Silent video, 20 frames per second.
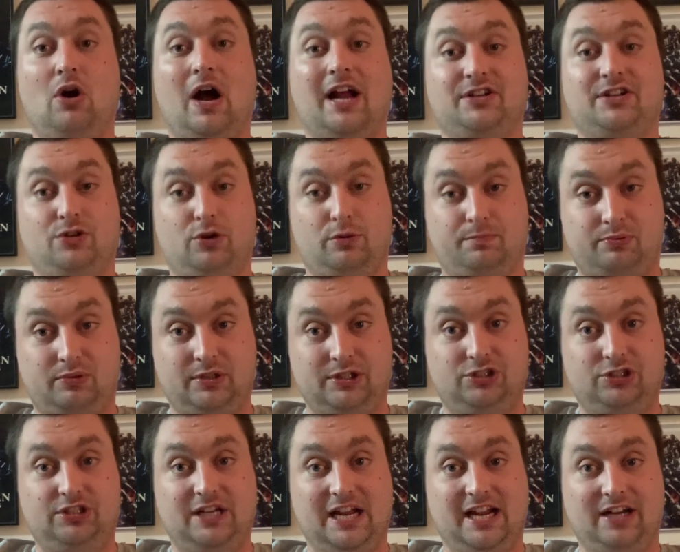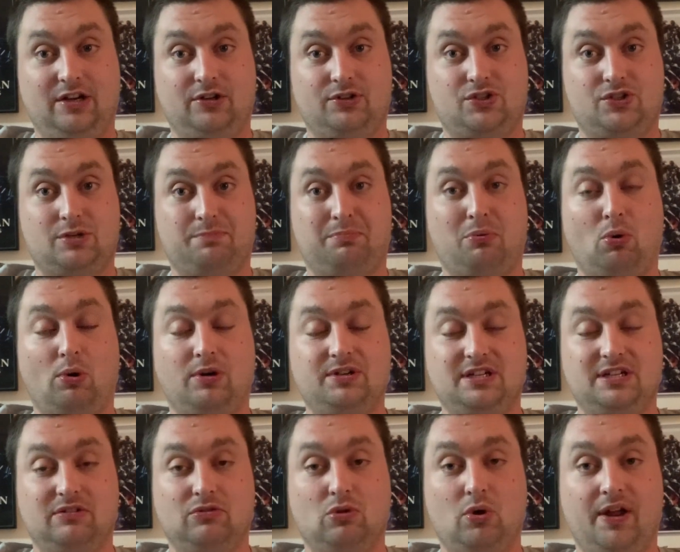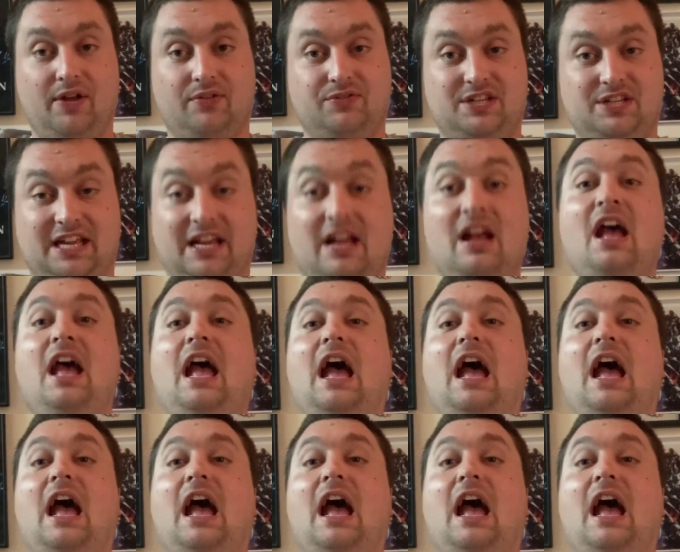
I do appreciate your support and loyalty.